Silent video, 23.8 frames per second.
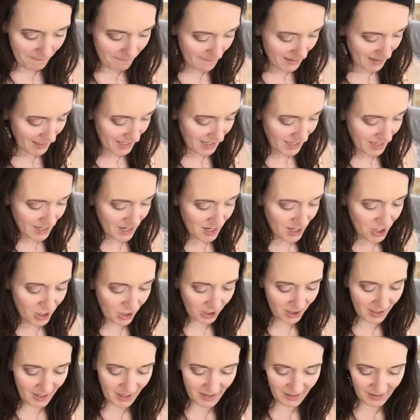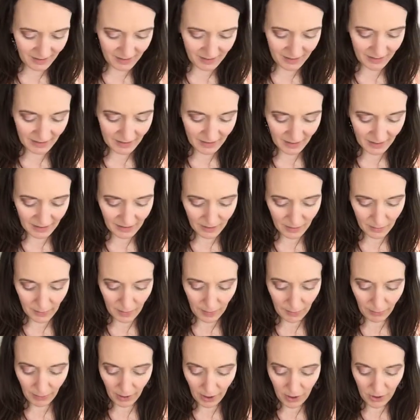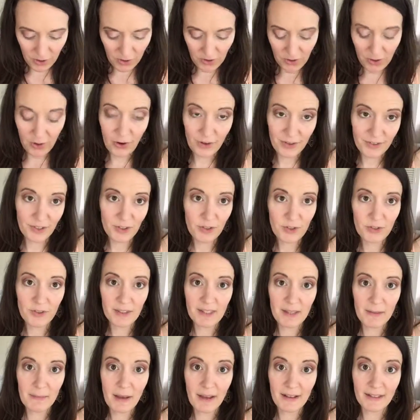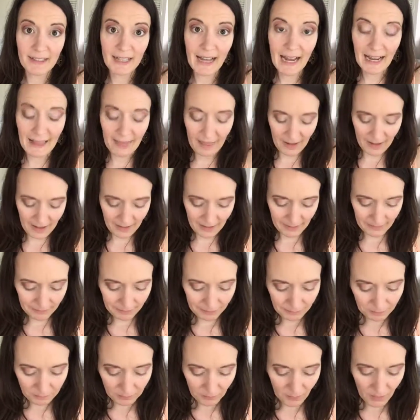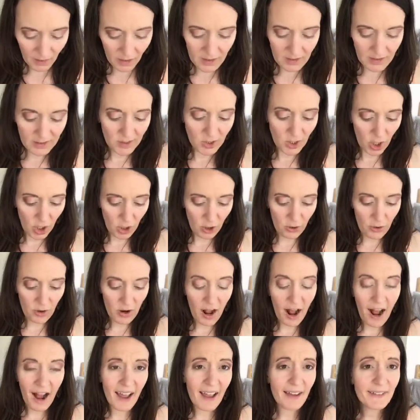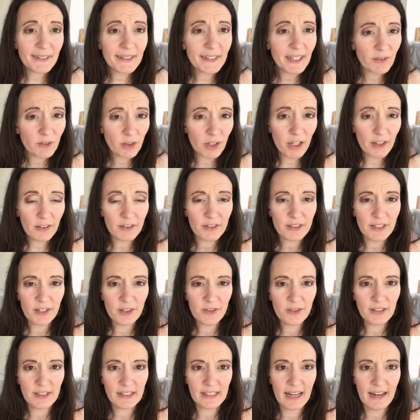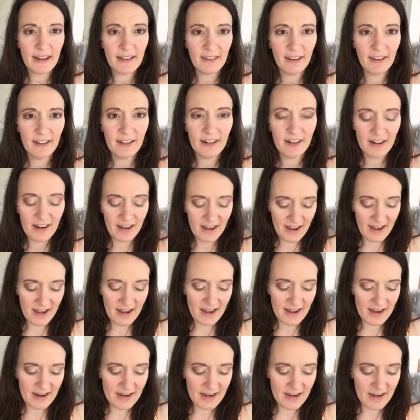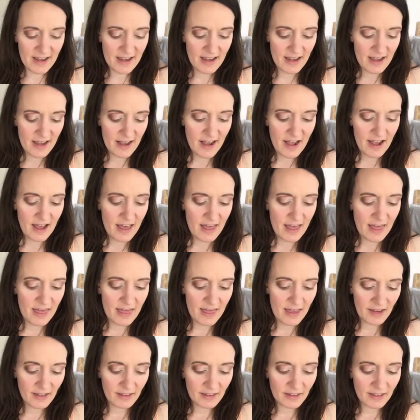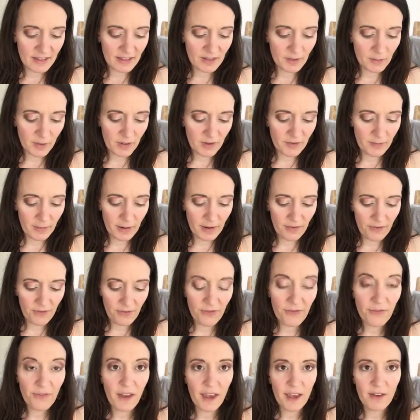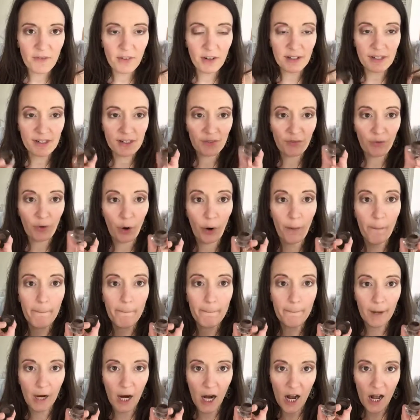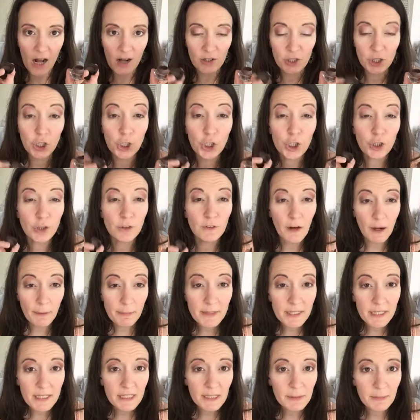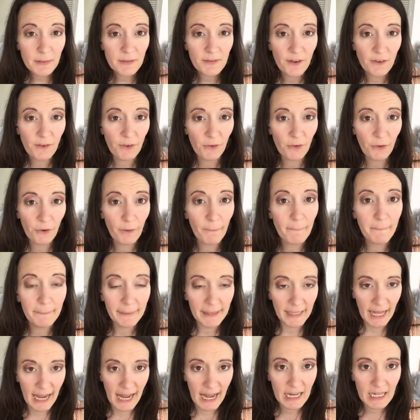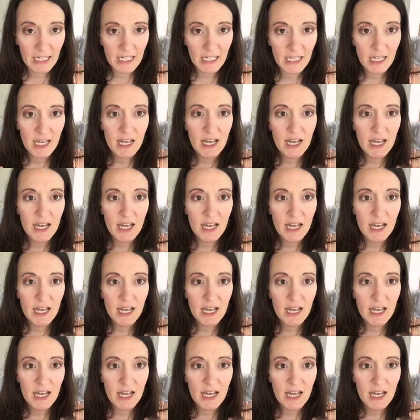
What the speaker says: making your colors a little bit brighter. You can also use them as eyeliner. So I have several colors I use as eyeliner, and this is one of my favorites for a brown. Corrupted is my favorite for a black,